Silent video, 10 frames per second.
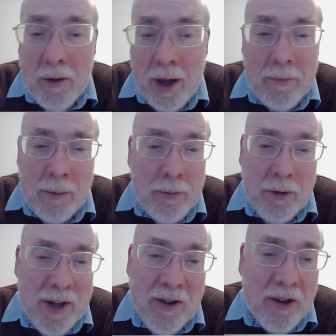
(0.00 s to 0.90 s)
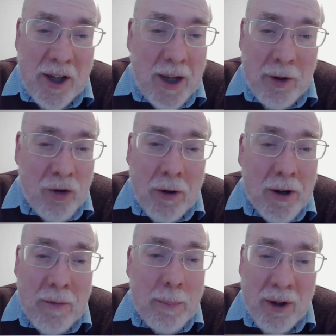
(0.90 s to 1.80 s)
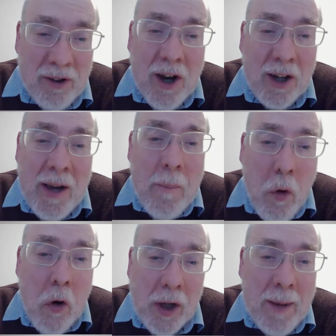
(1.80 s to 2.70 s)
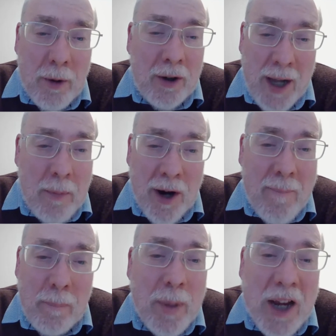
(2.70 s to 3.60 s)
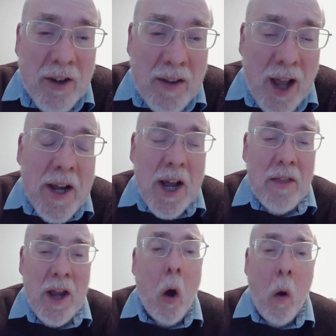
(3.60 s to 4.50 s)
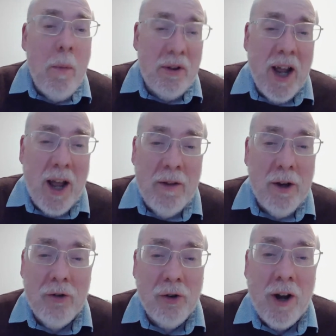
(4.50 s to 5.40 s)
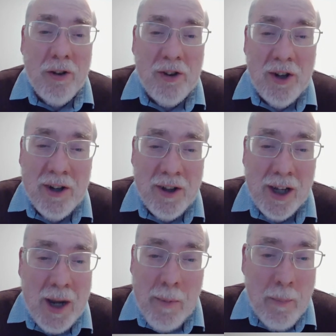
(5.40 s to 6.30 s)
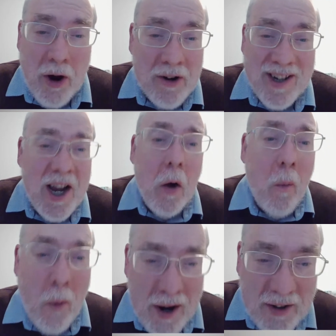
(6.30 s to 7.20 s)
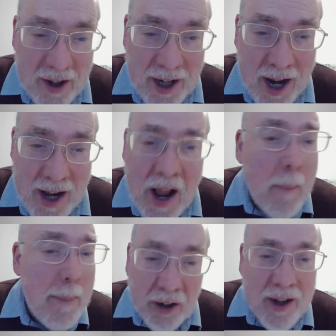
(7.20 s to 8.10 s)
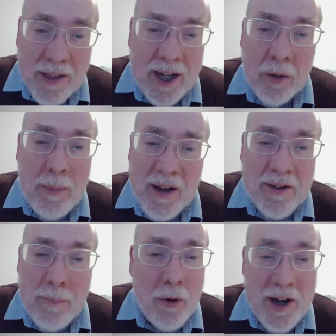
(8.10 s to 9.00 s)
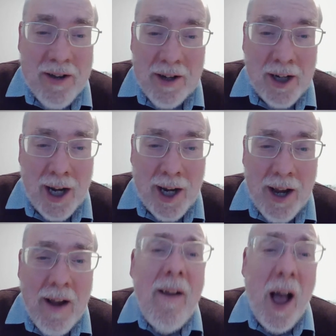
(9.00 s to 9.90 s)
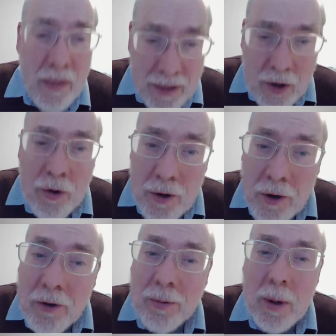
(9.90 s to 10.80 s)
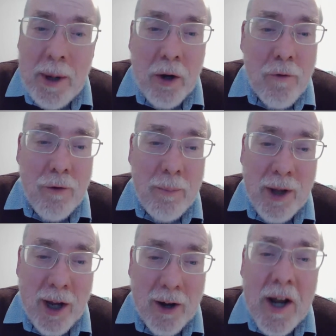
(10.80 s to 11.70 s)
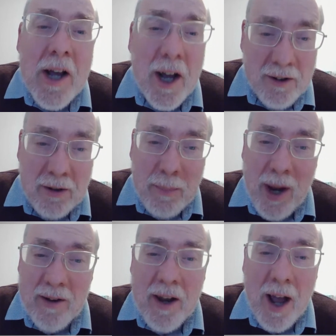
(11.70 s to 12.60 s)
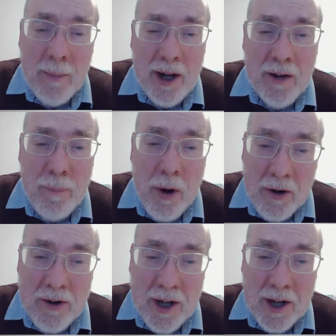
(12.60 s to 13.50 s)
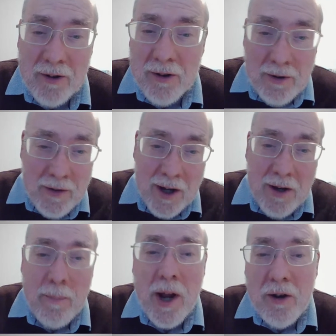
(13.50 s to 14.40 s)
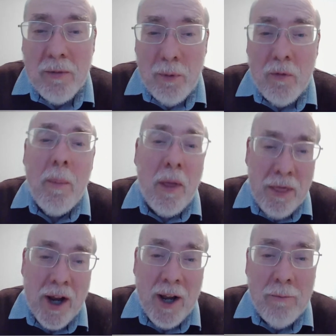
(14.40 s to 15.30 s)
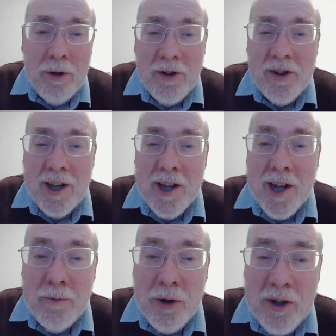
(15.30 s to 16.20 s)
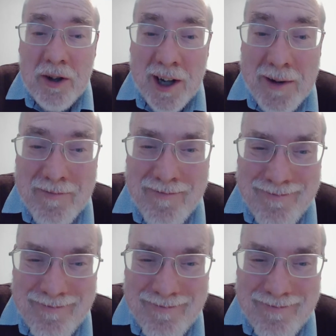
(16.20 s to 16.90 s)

I'm not necessarily a majority of them, but certainly more Labour MPs. And they almost hand their trust to the Labour Party once again, because I think they'll be disappointed again. And who knows where we go from there? I suspect I might have part of the answer in the independence movement, but then I would say that, wouldn't I?